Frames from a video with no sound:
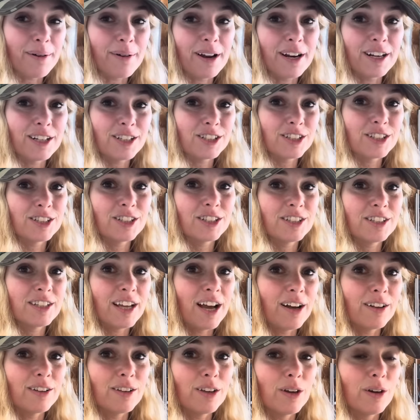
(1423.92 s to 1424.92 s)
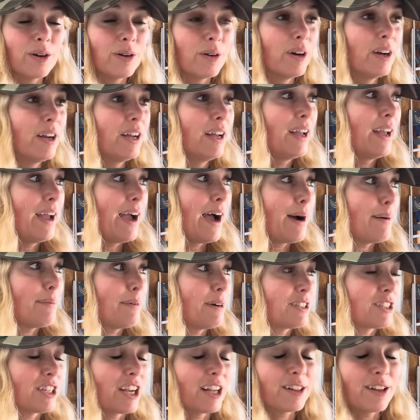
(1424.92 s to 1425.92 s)
want to tell you how
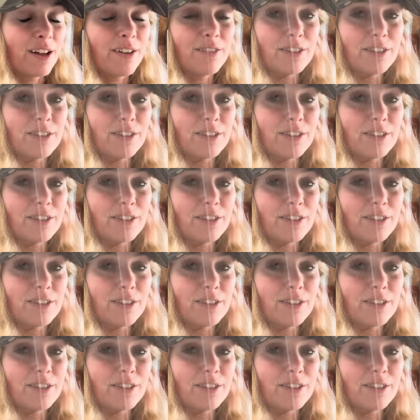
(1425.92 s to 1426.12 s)
much I love